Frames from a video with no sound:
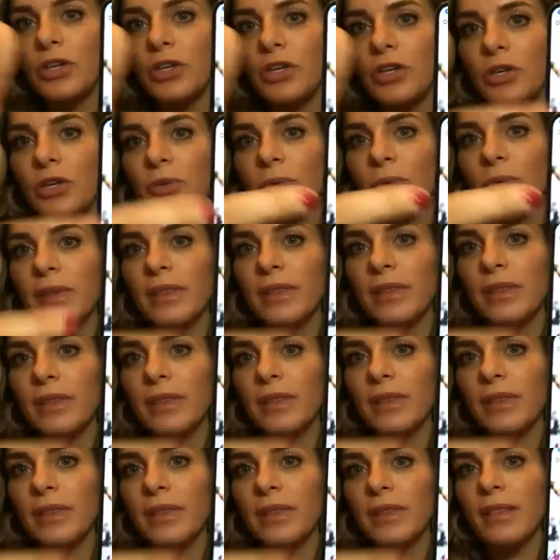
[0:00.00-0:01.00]
it
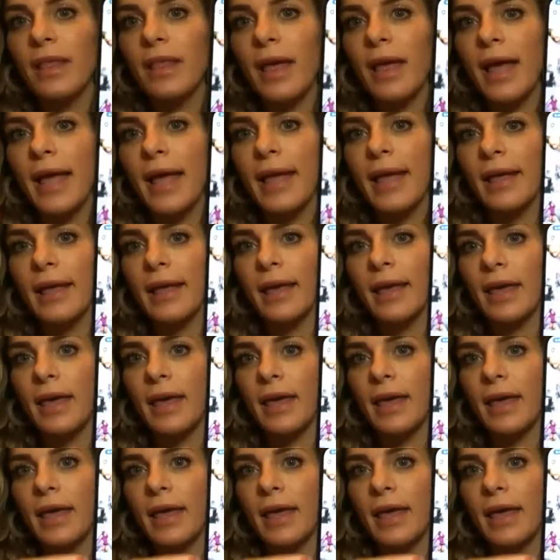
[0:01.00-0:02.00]
and how
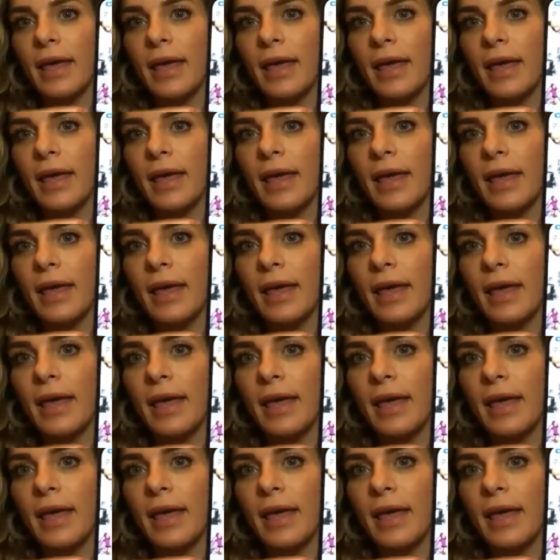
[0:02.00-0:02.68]
they feel